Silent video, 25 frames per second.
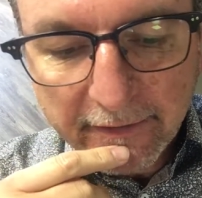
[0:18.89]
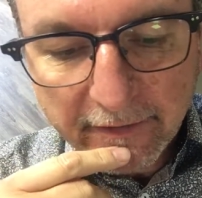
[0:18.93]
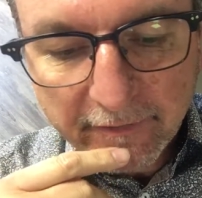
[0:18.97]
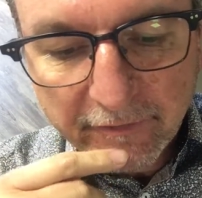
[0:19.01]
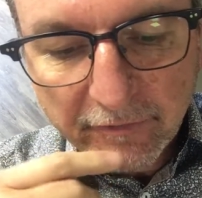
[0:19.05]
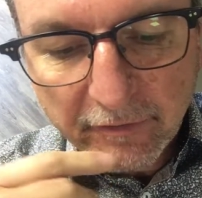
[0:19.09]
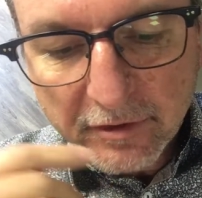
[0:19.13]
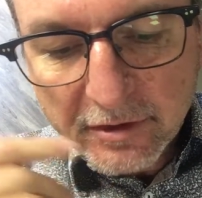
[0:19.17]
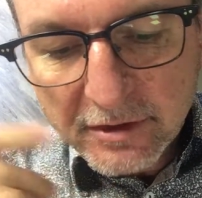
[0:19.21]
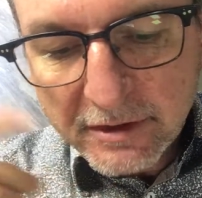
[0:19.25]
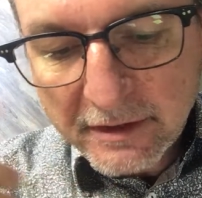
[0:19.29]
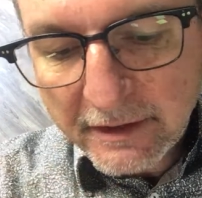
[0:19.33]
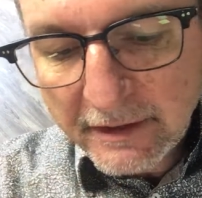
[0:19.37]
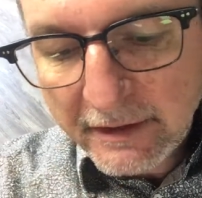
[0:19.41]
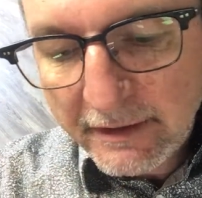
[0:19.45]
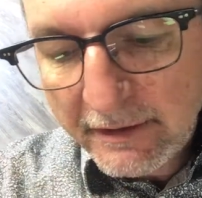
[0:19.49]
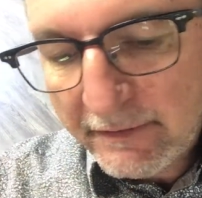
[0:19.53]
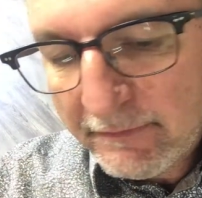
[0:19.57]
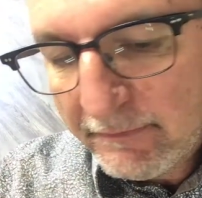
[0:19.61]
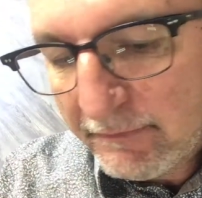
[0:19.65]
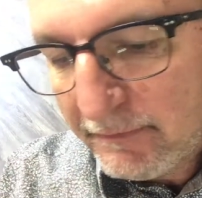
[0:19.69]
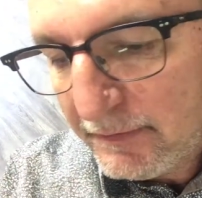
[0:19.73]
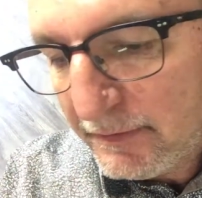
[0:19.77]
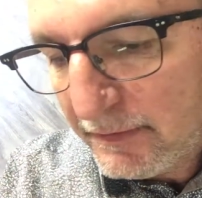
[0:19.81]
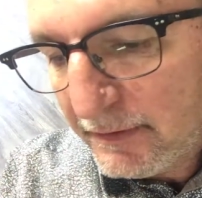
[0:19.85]

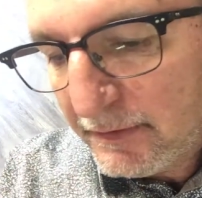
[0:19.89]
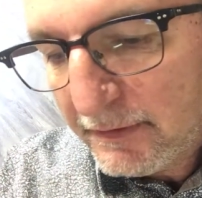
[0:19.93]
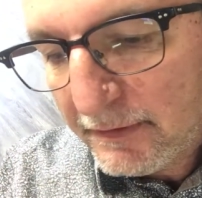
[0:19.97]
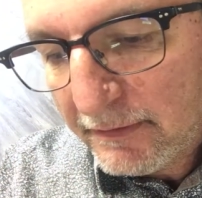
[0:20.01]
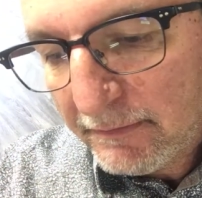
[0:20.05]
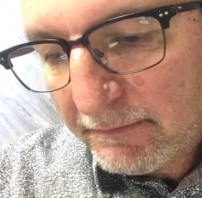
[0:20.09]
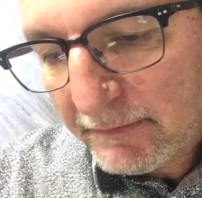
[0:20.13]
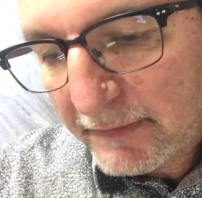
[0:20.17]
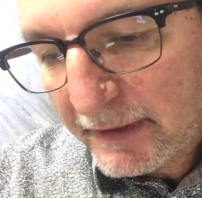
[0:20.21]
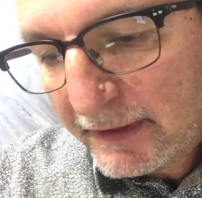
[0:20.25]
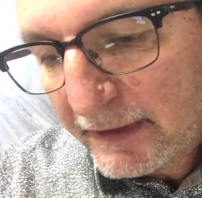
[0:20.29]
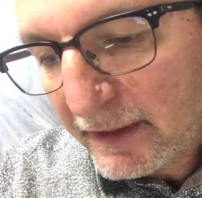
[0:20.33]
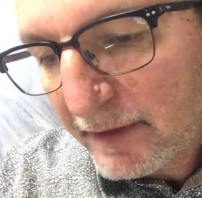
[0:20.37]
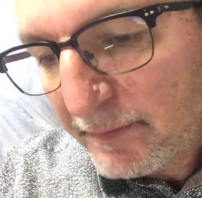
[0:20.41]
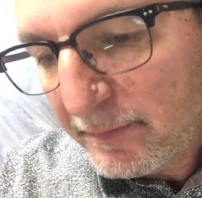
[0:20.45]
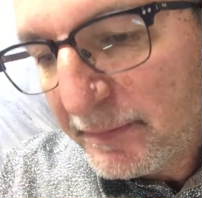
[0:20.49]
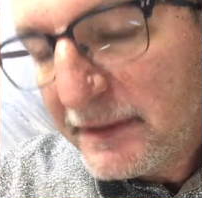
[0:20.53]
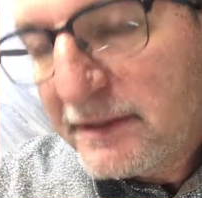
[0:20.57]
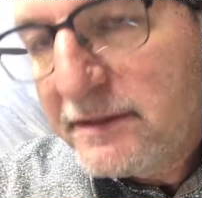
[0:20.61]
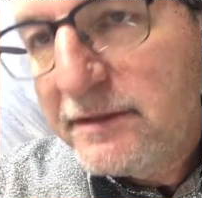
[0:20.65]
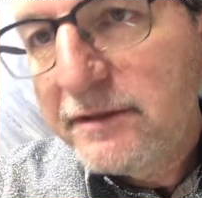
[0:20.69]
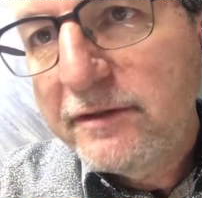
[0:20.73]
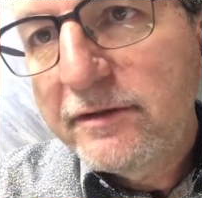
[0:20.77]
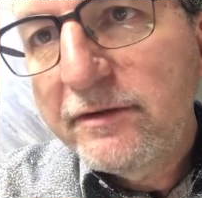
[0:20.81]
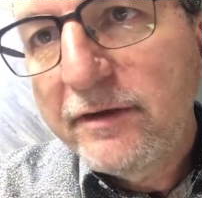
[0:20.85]
Unfortunately, it might not be
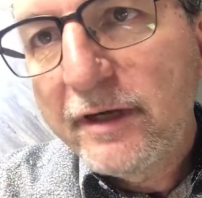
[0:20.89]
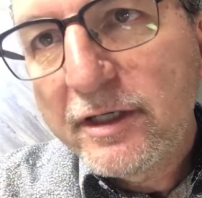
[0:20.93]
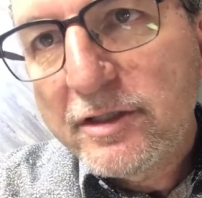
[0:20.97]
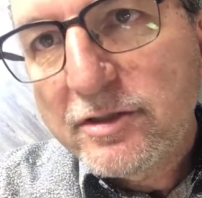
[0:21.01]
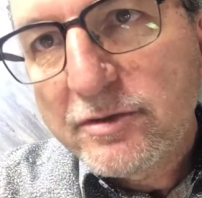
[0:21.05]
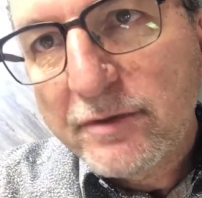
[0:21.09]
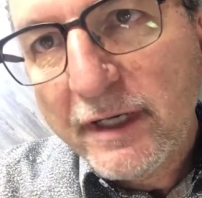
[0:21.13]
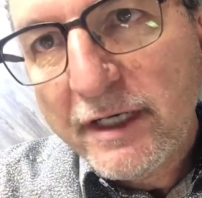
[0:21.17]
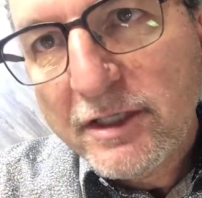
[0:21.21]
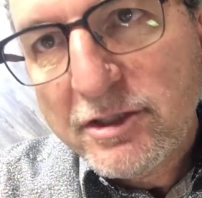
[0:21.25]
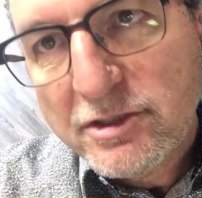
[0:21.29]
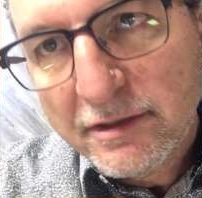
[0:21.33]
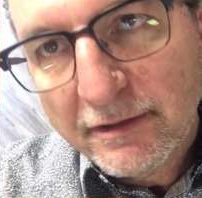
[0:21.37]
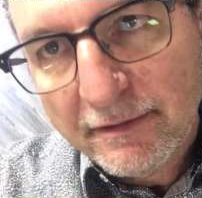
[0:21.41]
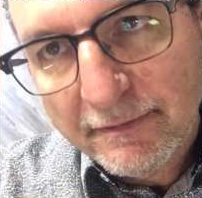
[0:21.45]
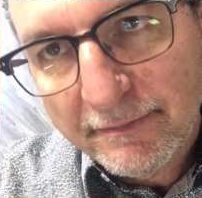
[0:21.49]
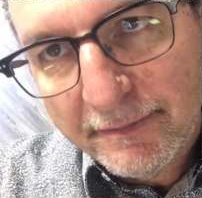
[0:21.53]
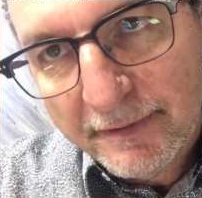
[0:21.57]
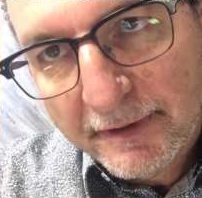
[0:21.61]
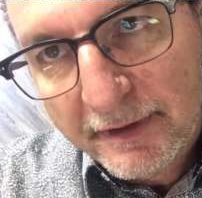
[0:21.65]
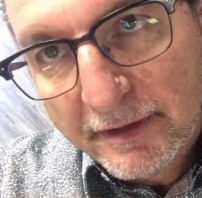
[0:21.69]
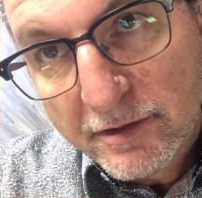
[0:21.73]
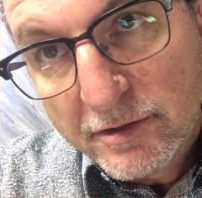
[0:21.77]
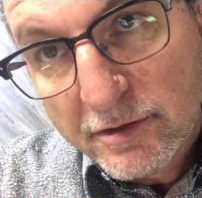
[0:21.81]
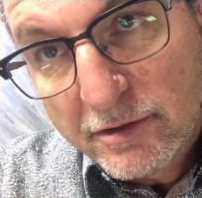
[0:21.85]
till graduation
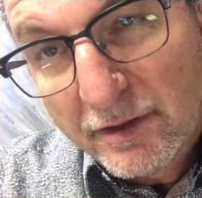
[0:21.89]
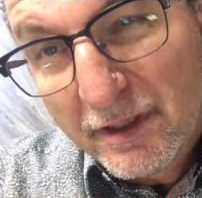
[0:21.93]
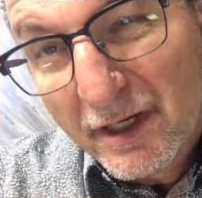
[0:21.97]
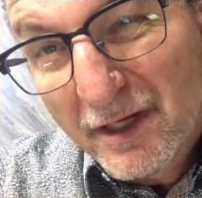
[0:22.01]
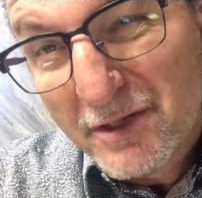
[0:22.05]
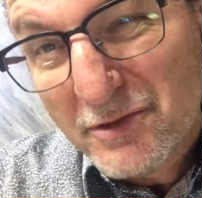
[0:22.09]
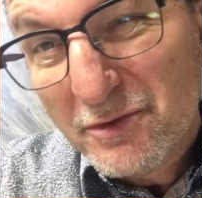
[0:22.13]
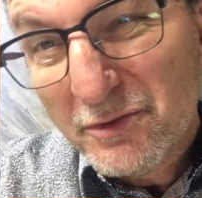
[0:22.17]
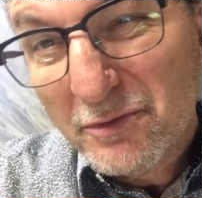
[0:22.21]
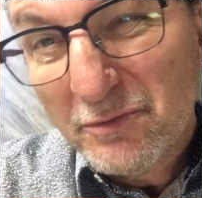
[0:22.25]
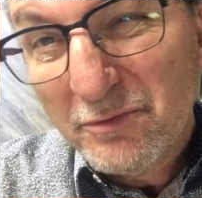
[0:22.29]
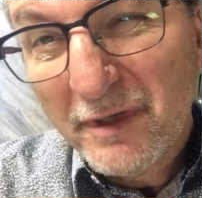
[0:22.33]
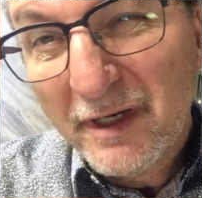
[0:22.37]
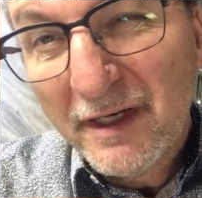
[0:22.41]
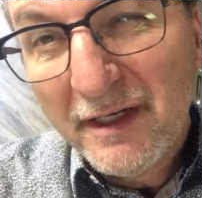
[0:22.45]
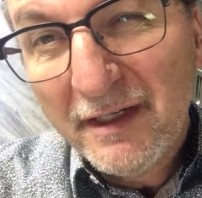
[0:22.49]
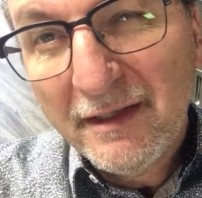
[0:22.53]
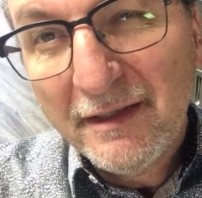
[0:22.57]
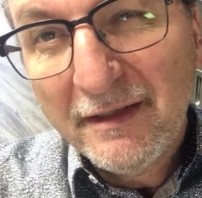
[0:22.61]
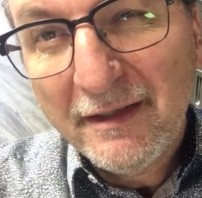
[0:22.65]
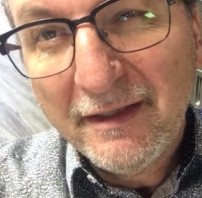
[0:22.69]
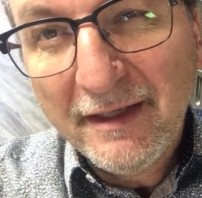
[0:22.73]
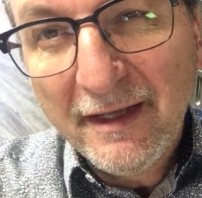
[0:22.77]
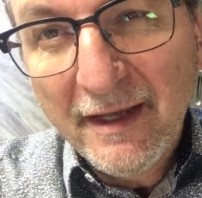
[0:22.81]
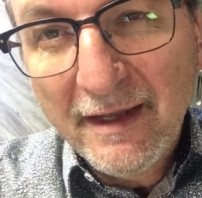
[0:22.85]
because you guys are right
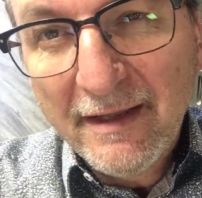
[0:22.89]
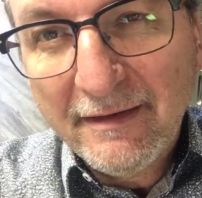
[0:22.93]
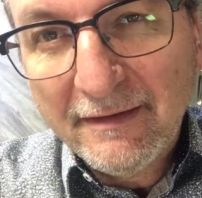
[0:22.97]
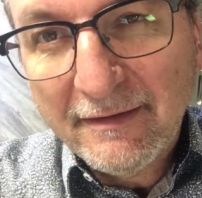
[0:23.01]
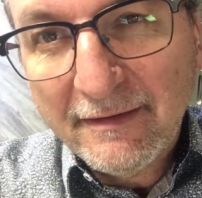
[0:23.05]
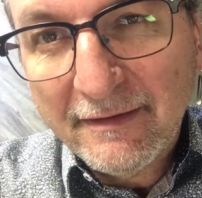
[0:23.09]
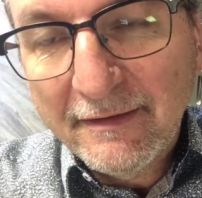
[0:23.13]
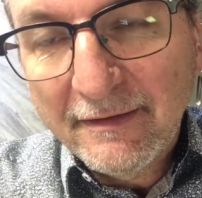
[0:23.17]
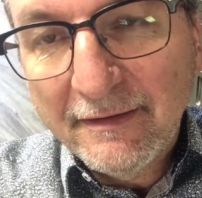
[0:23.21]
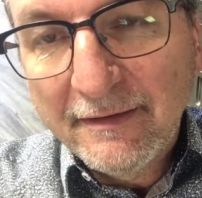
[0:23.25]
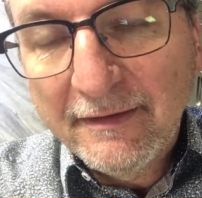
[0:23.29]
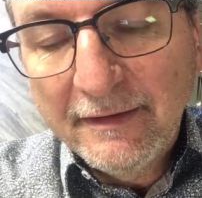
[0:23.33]
at the end.